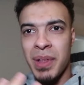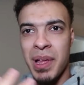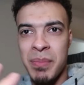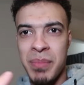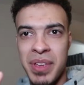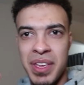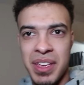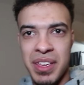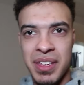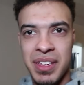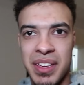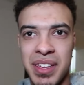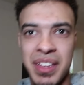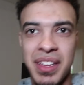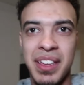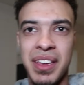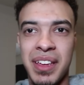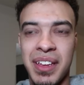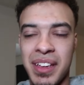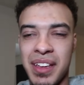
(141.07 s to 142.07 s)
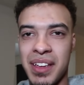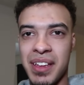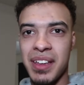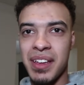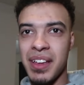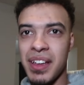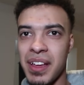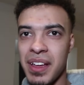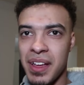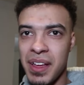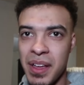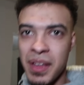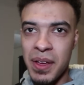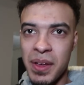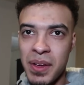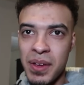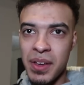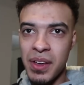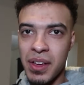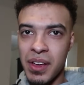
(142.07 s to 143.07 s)
plan B? Tell him it's Kool
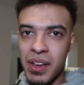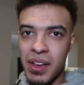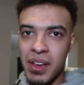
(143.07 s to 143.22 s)
Aid.